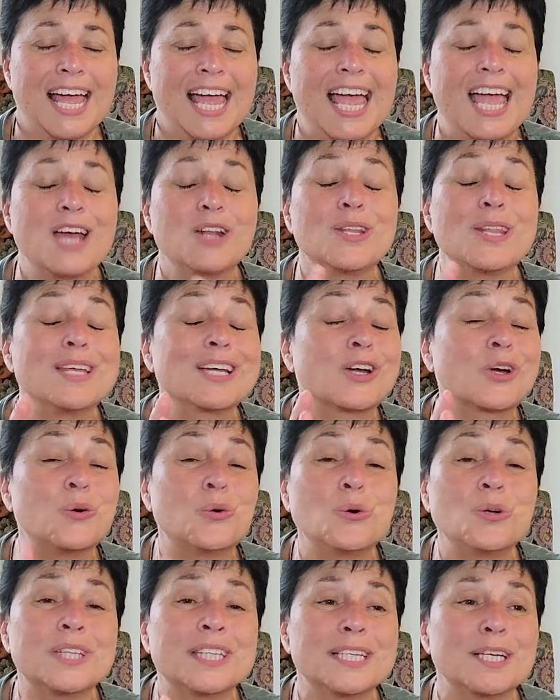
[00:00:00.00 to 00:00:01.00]
And the
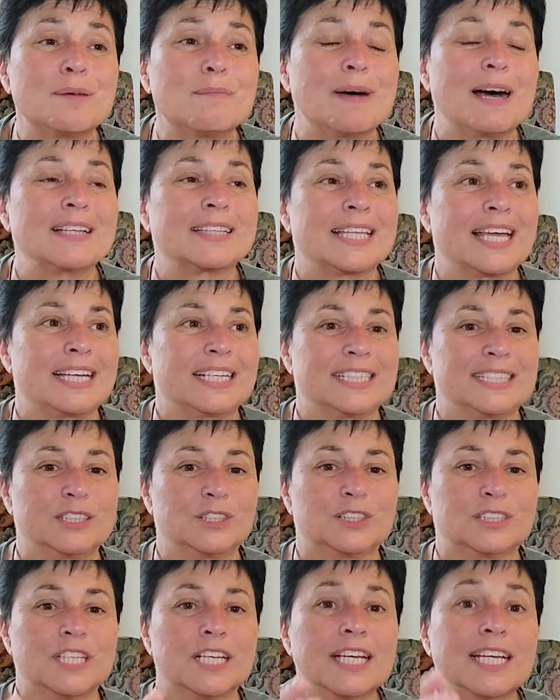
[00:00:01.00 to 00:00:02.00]
cool thing about that
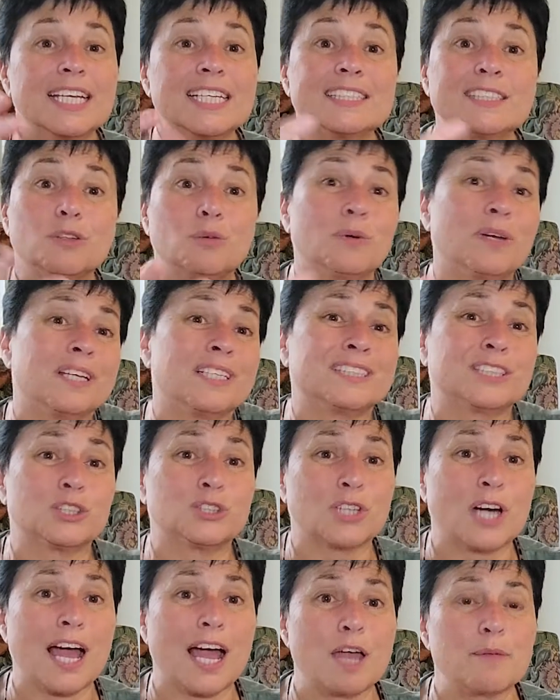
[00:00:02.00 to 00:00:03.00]
is it's a
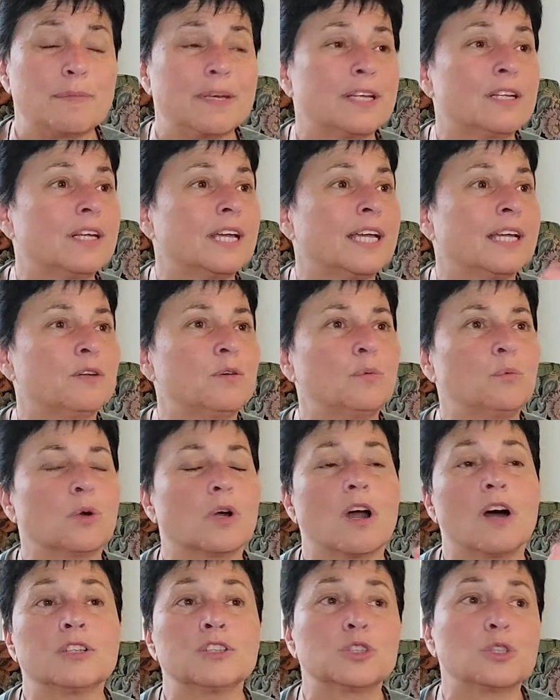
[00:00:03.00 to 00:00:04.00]
tribe, and we're
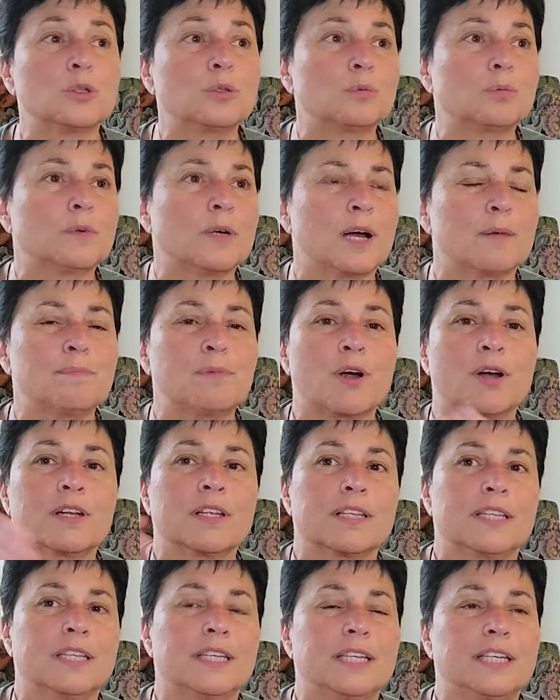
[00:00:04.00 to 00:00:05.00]
also a part
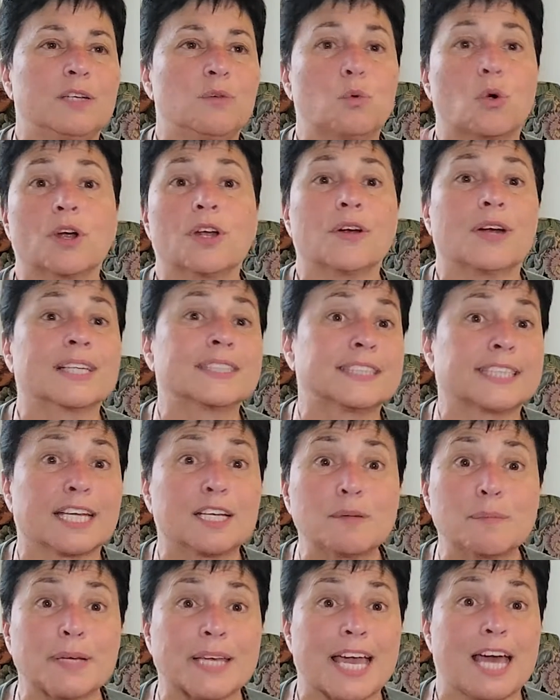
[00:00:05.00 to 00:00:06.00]
of the Warrior X
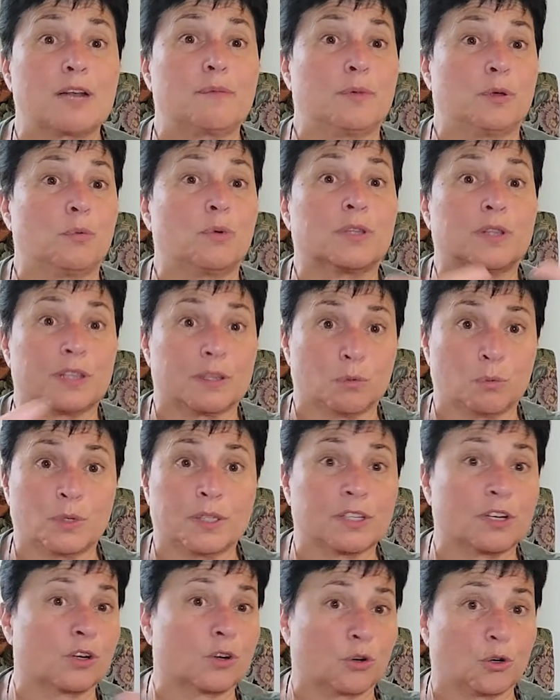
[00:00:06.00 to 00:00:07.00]
Kingdom Academy
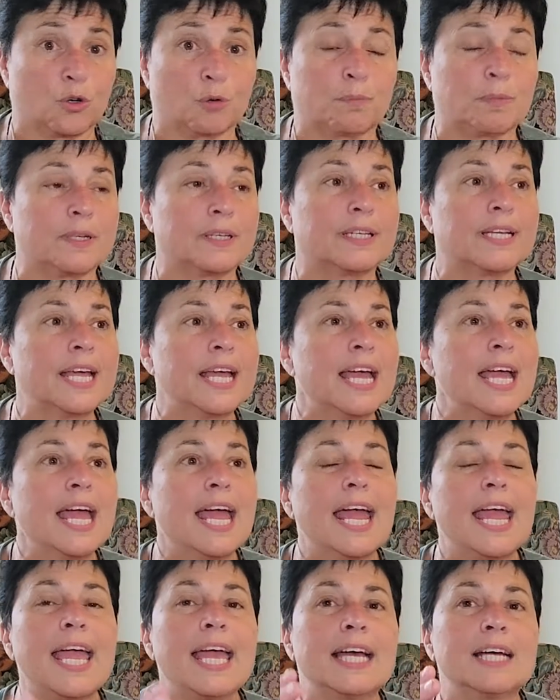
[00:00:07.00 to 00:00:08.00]
with our group.
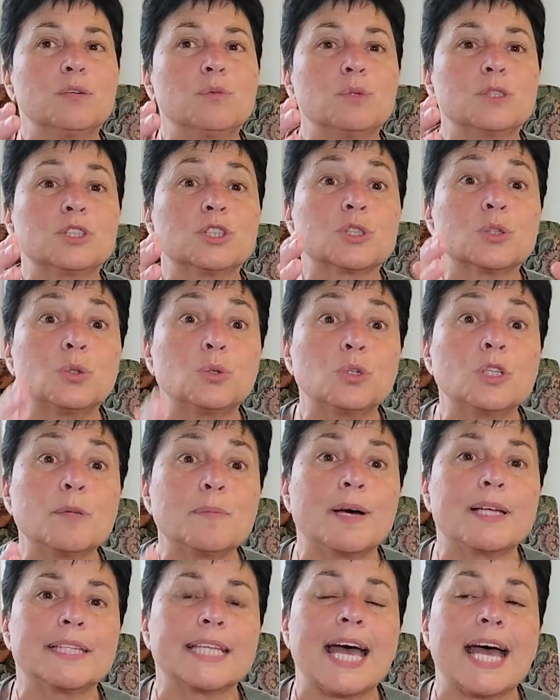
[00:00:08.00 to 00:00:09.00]
And what's cool
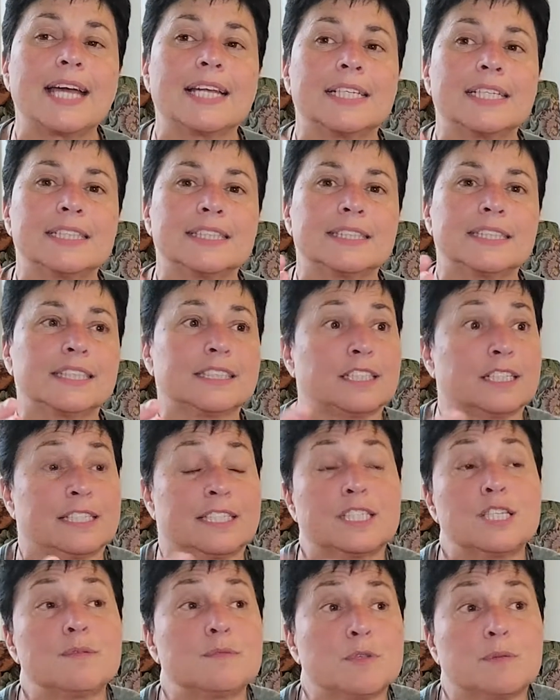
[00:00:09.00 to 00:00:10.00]
about that is it
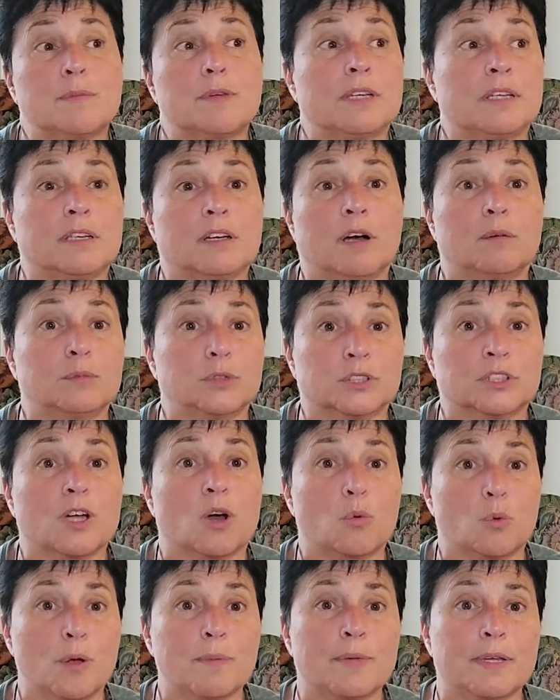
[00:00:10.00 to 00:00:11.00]
seems to me almost
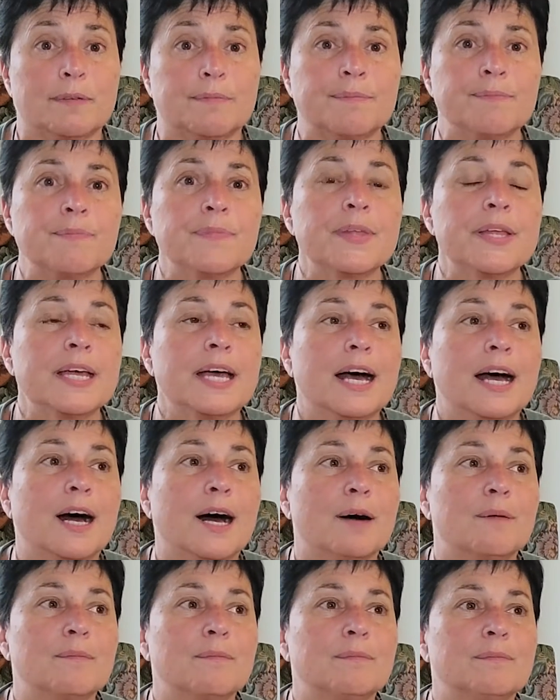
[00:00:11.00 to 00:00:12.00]
all women.
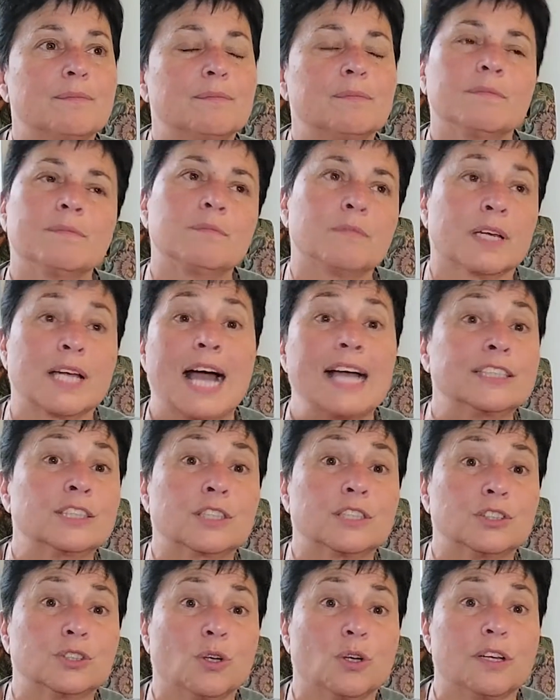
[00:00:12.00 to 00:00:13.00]
Guys
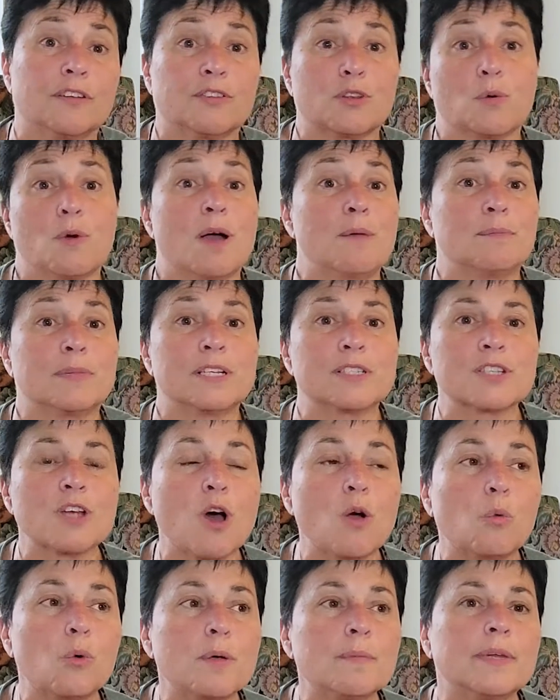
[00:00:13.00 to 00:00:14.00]
could join if they want, but it's
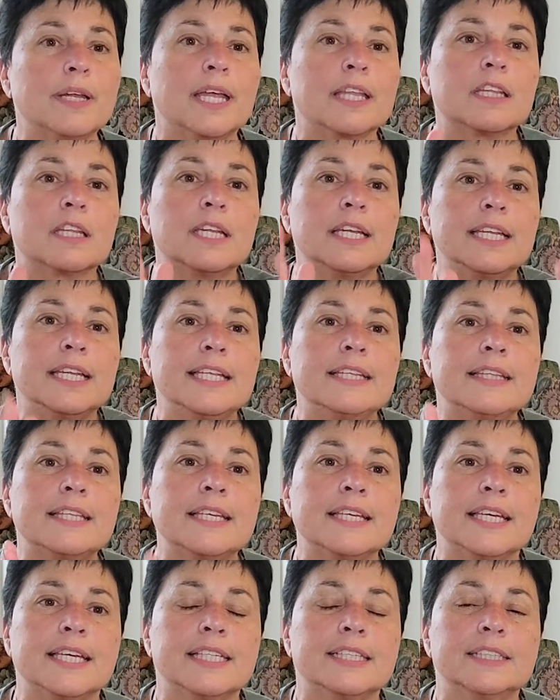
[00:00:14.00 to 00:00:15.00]
all women. And the neat
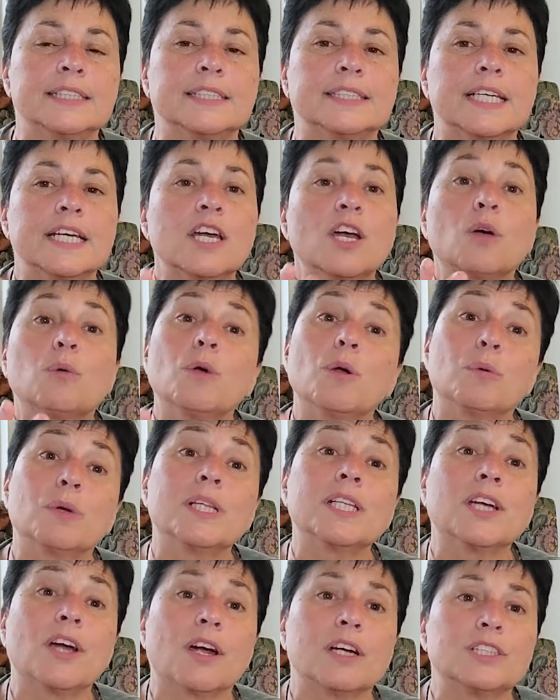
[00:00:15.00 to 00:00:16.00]
thing is we
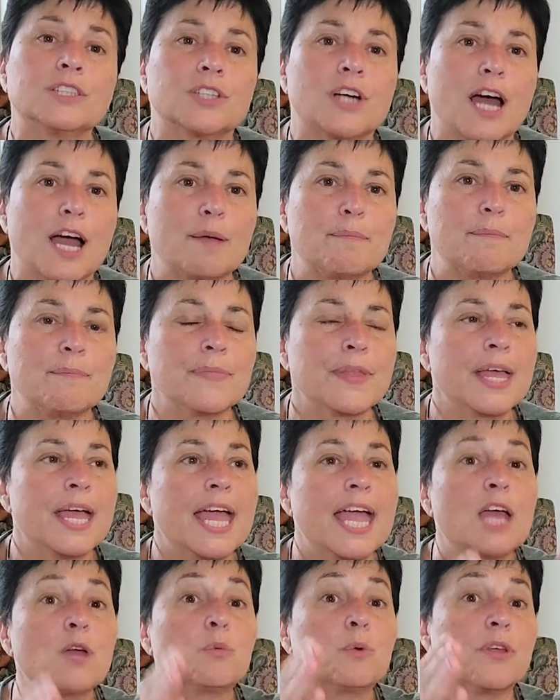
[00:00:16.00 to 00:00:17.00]
really are a tribe,
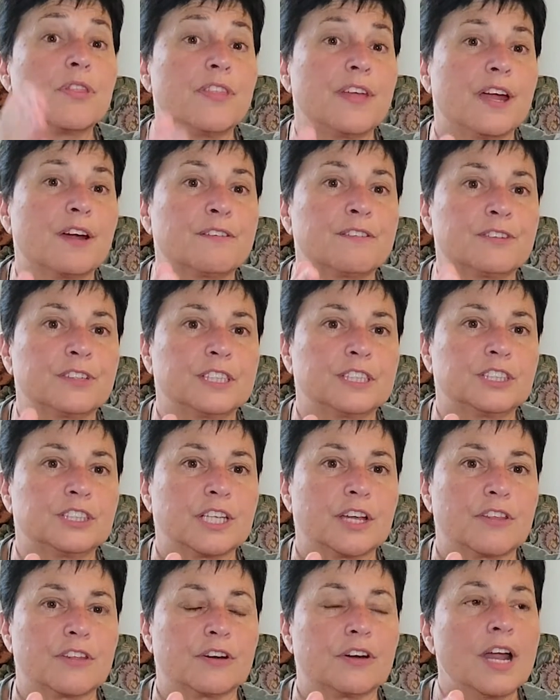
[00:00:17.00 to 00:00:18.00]
and we're there for each
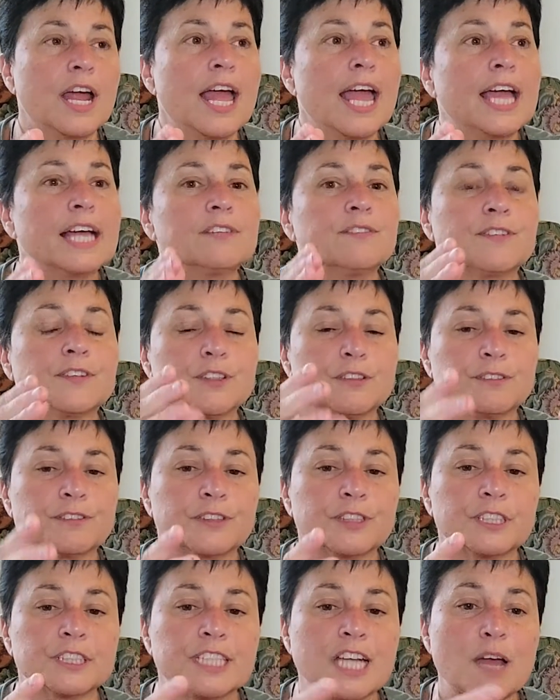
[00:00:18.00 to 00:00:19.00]
other. And for the
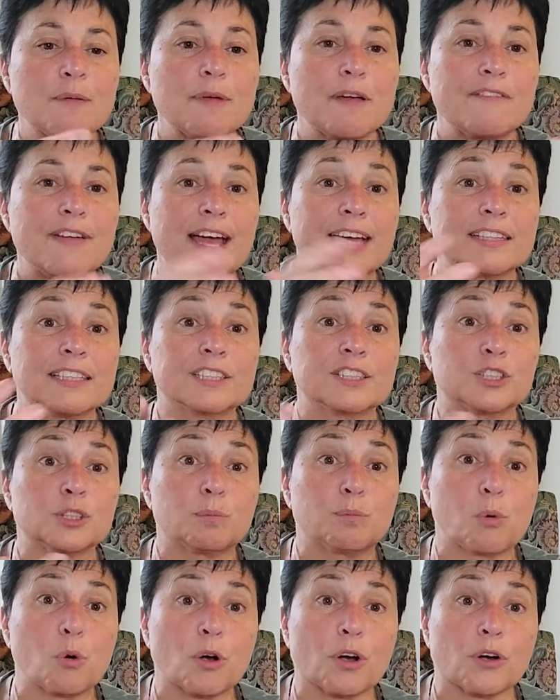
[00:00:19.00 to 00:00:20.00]
first time, I've had this
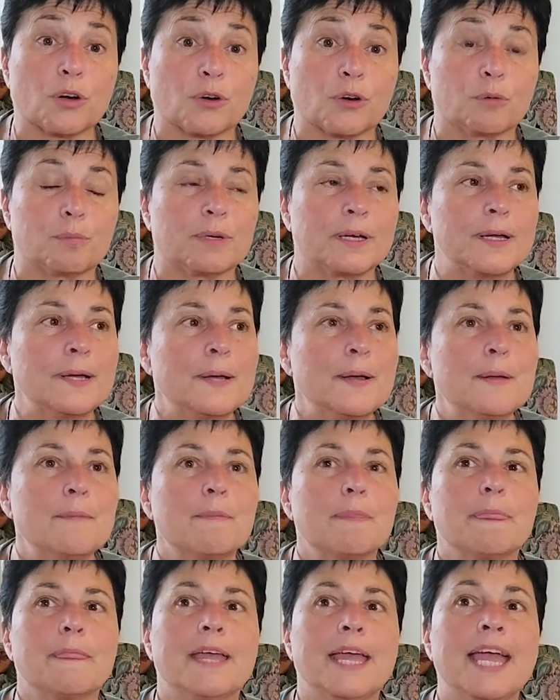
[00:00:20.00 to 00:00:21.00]
support group.
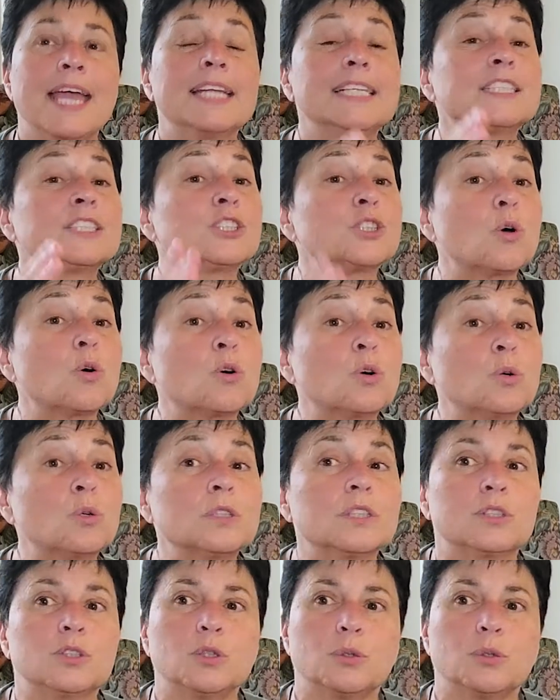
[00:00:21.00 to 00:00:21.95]
And it's so cool to do it